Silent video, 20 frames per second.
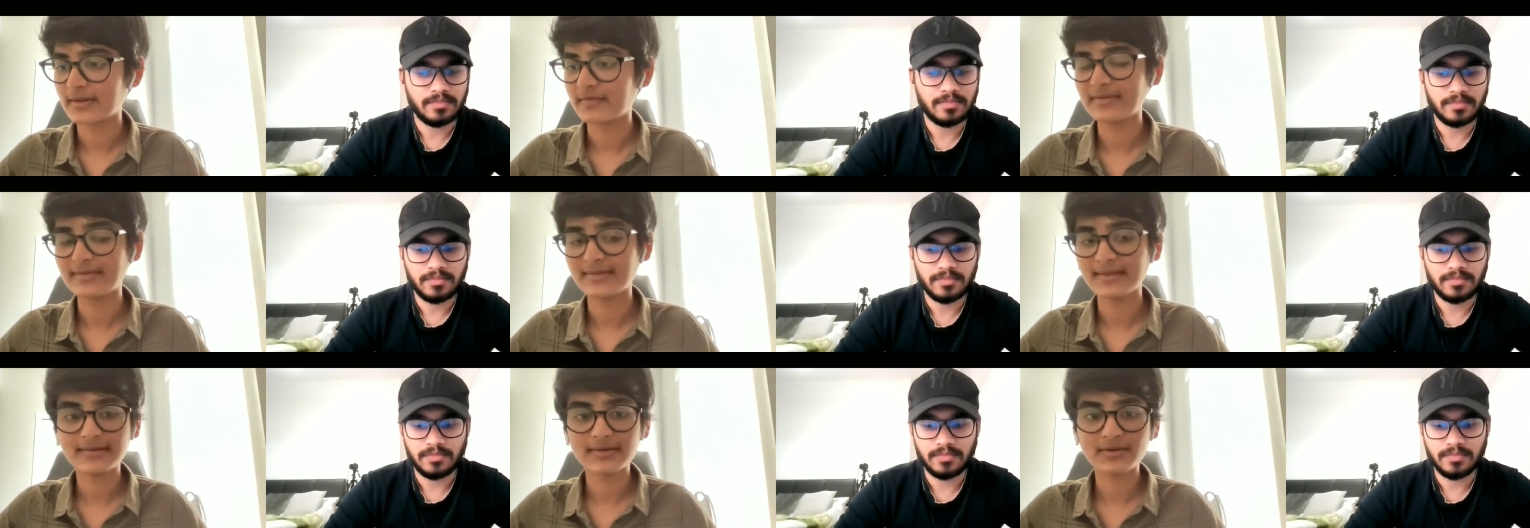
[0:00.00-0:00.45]

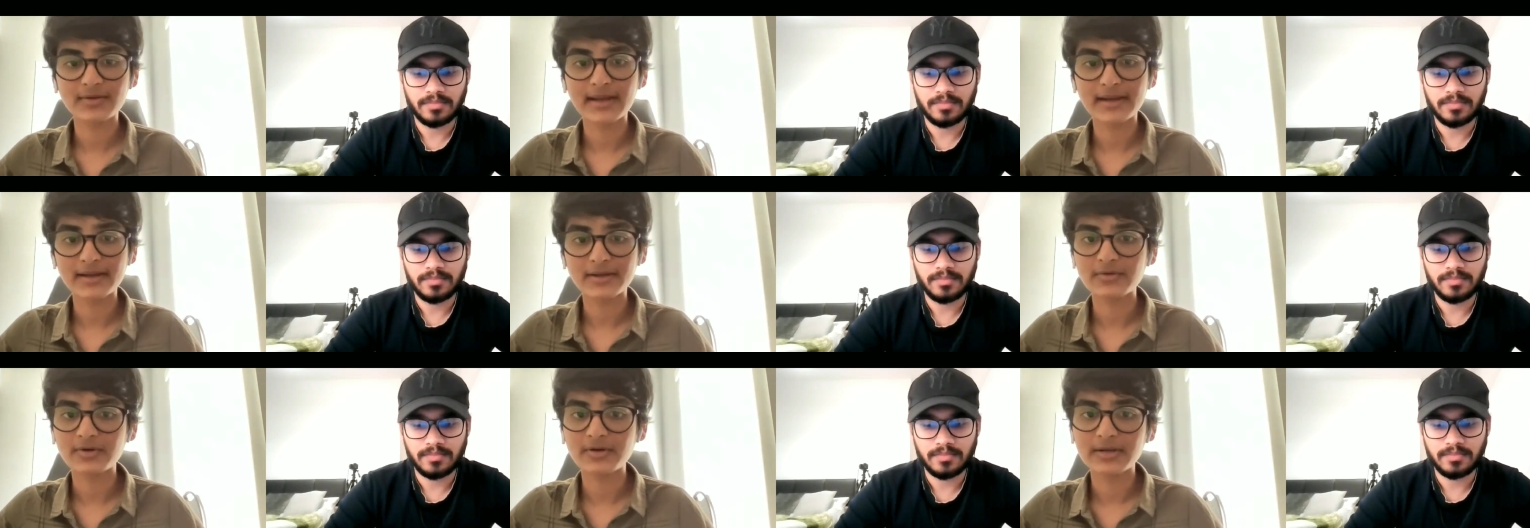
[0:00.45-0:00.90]
Speaker 1: if it's easy to
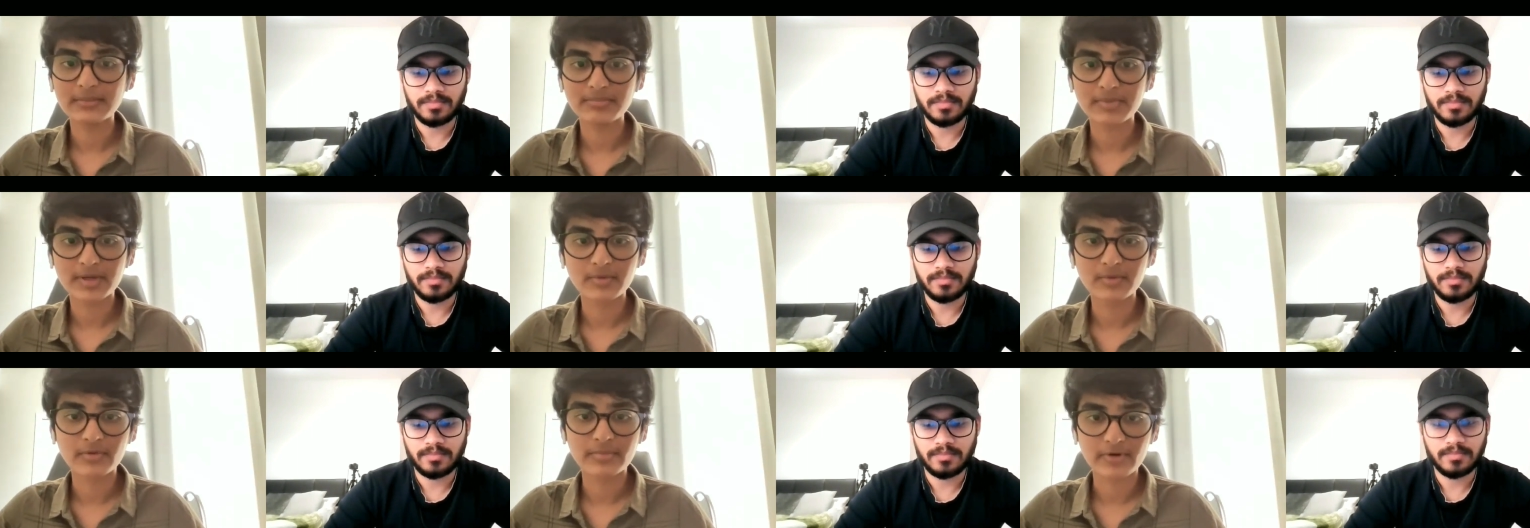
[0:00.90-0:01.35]
get into a
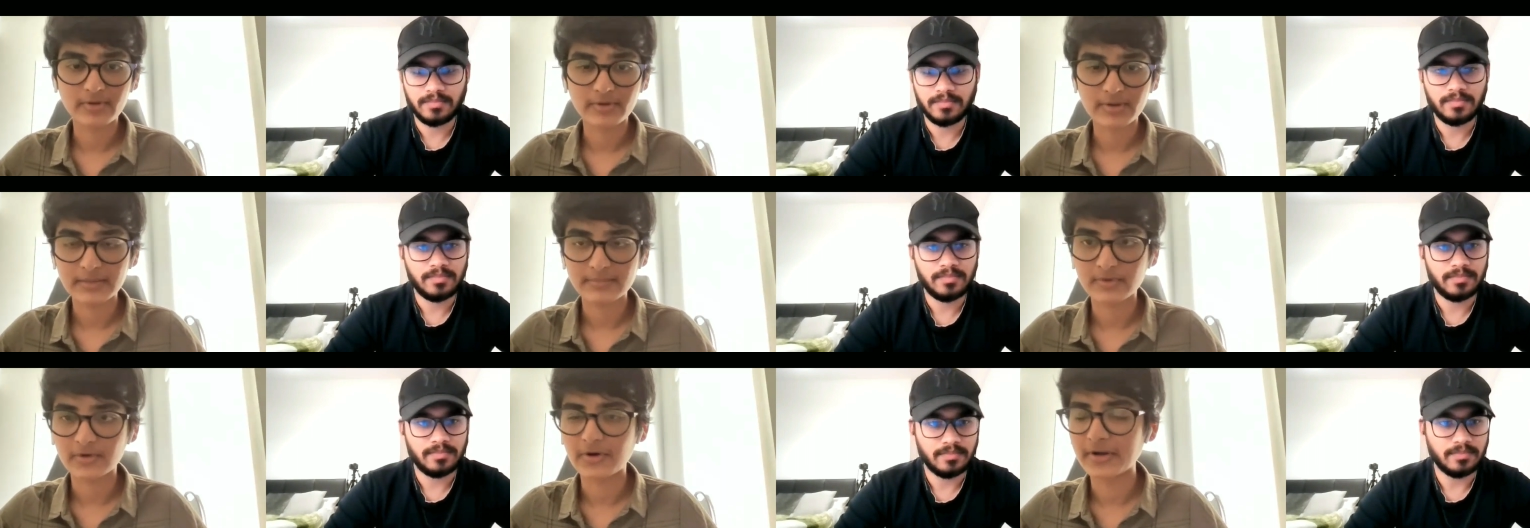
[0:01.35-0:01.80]
diploma
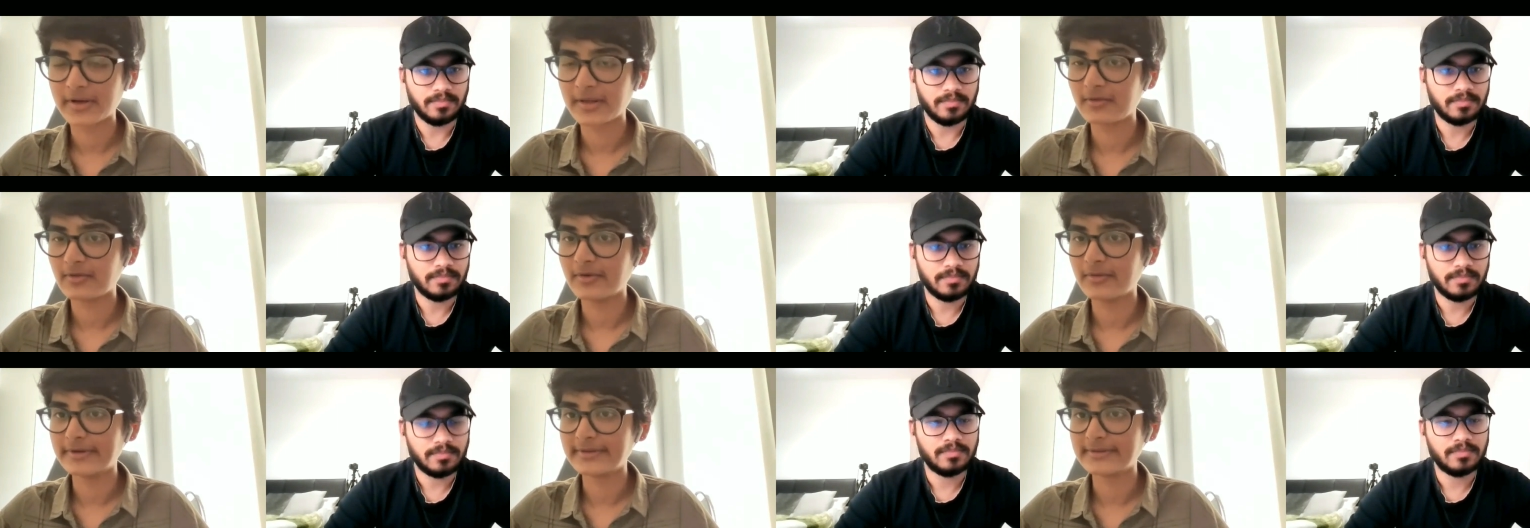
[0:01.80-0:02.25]
program or a
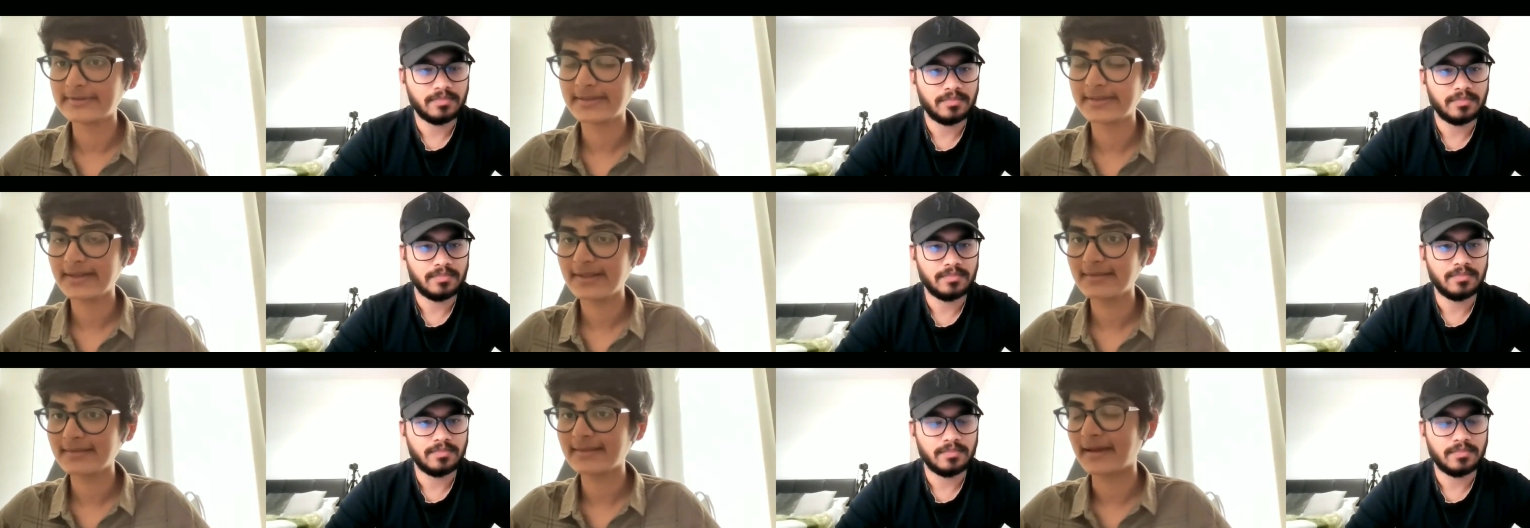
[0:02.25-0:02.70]

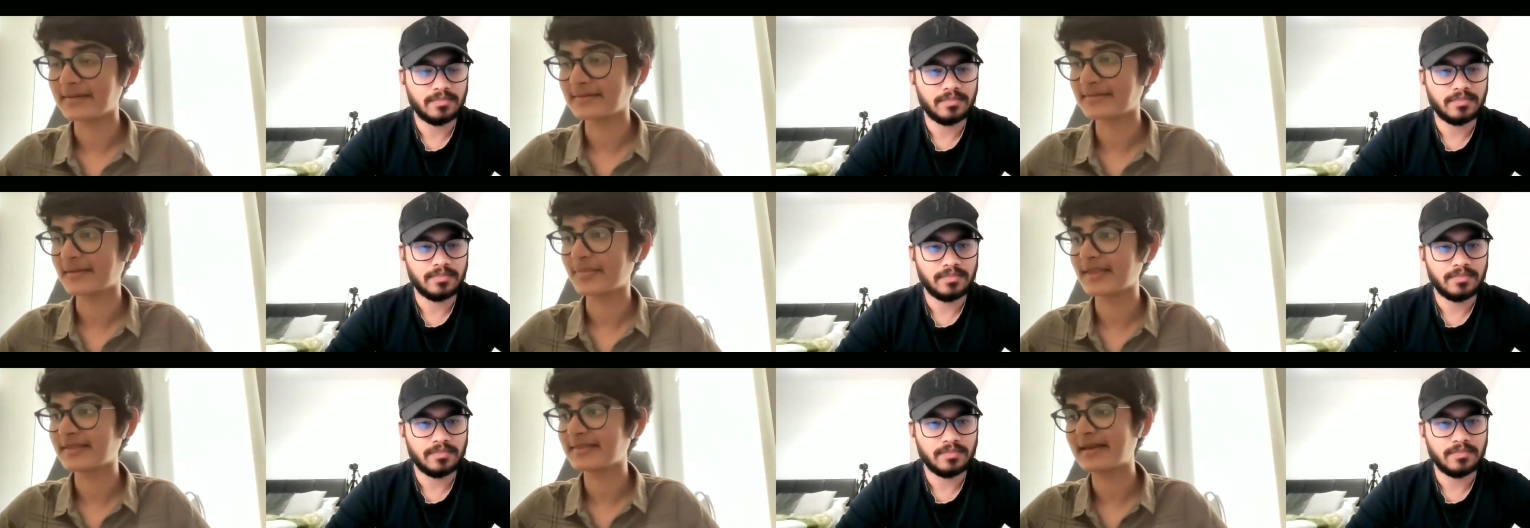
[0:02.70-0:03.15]
university that is
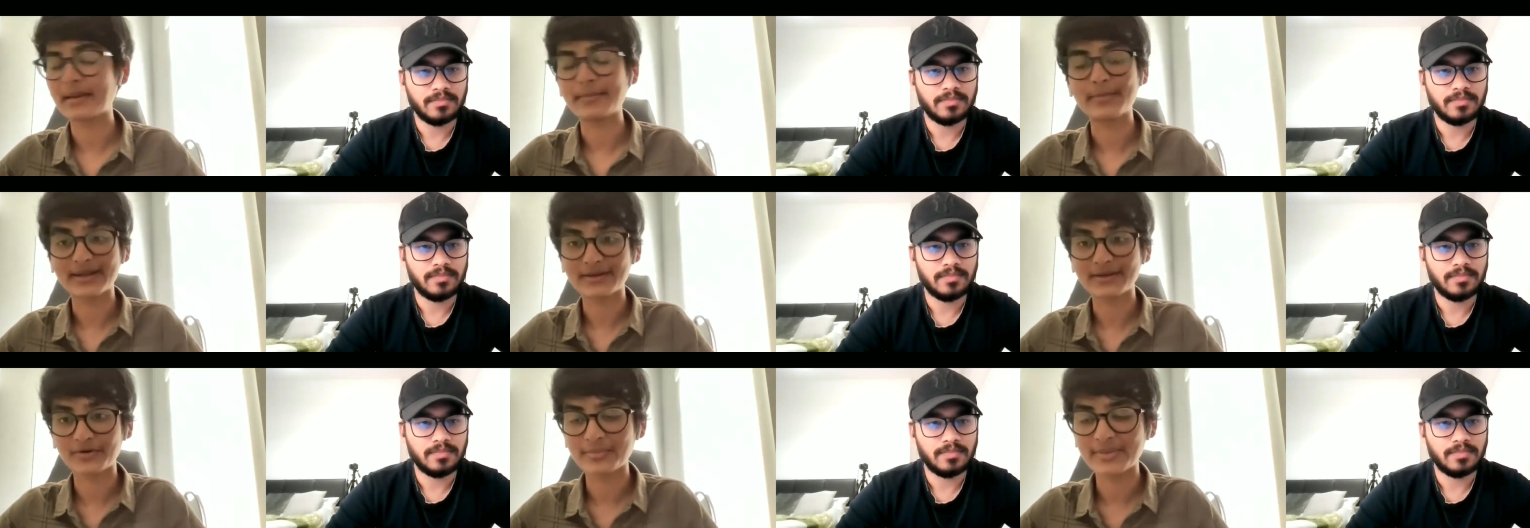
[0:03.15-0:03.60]
something that i
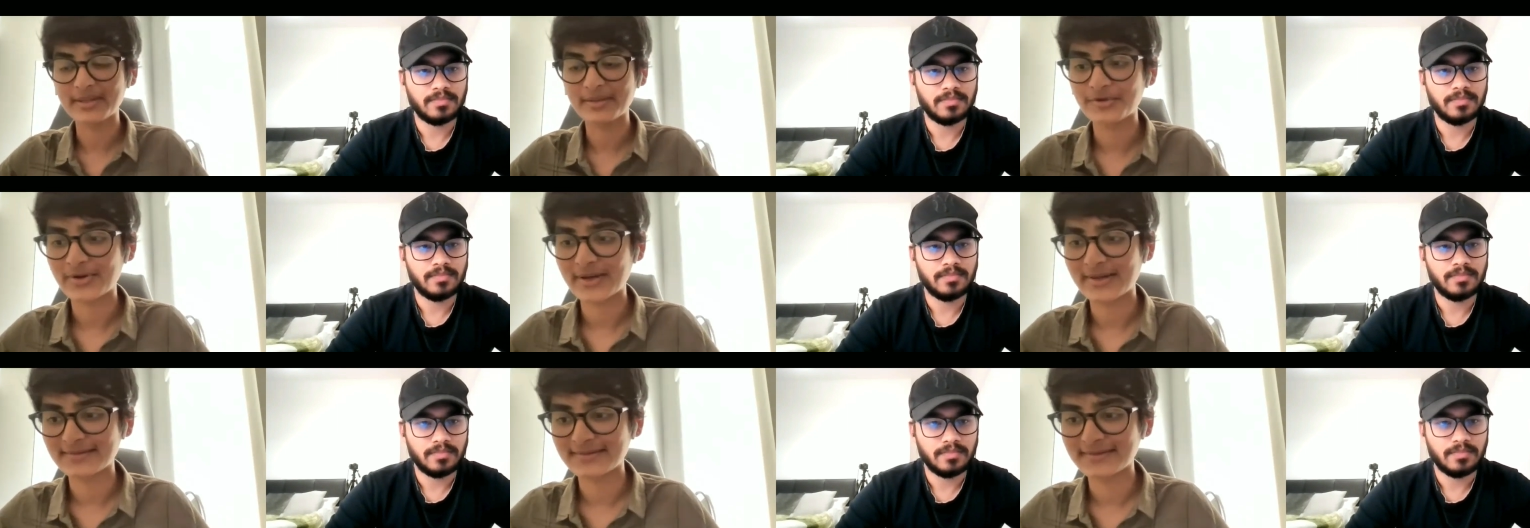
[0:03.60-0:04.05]
might not be
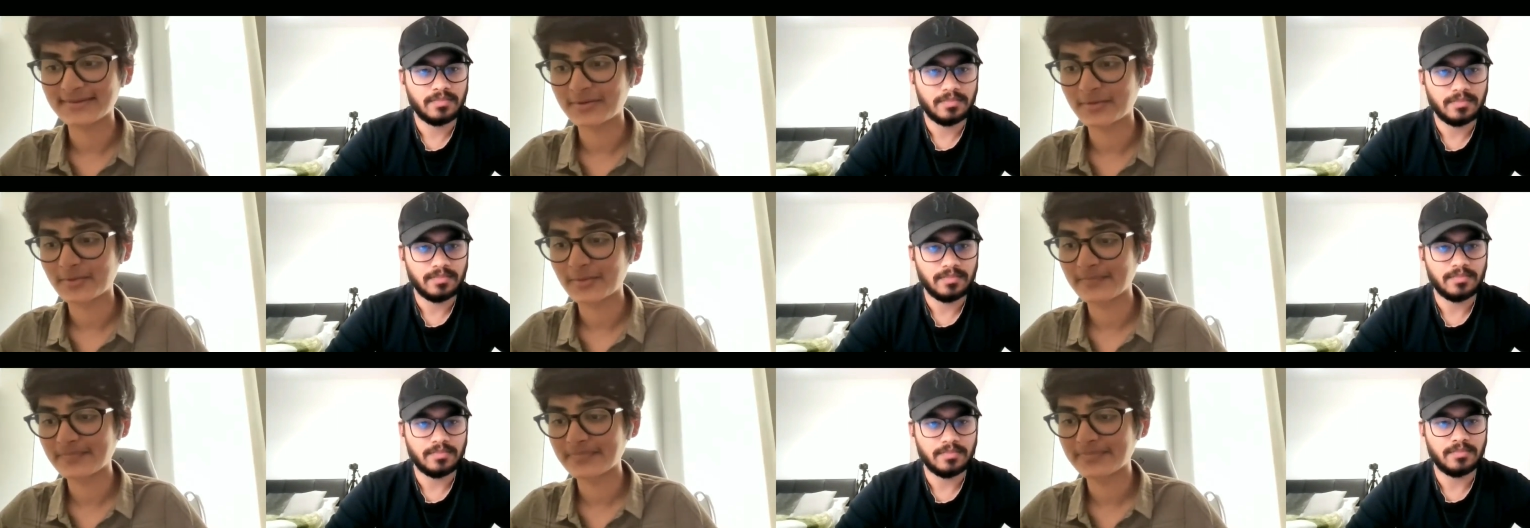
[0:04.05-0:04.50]
able to answer
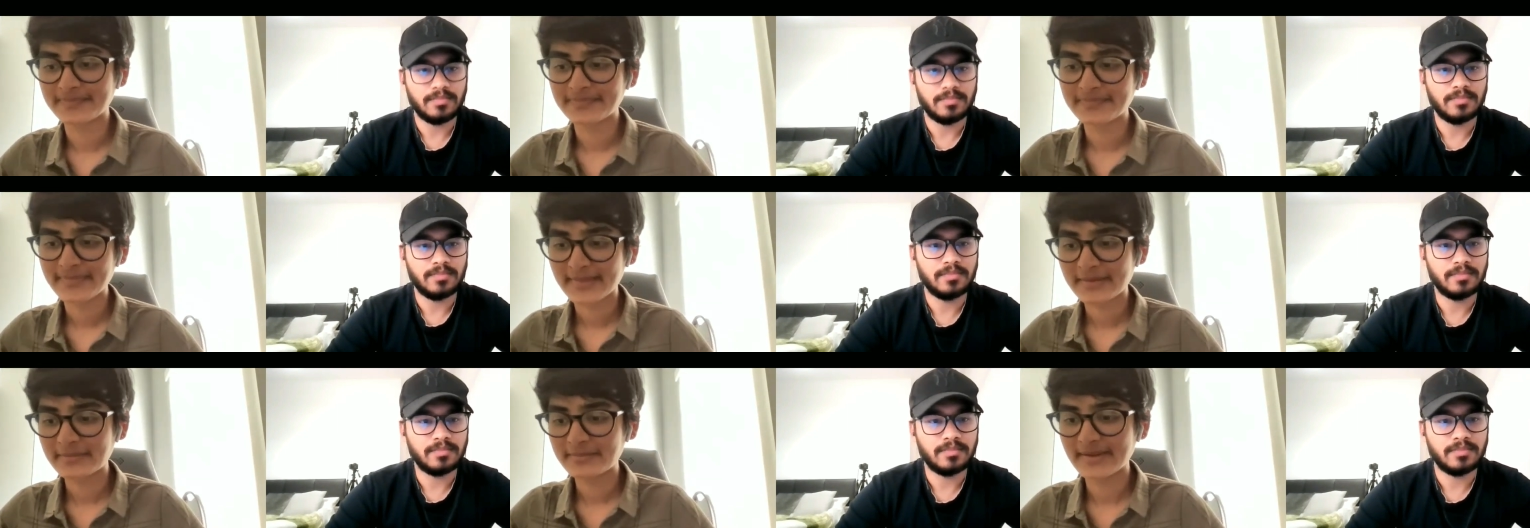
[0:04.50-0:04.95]
mm-hmm.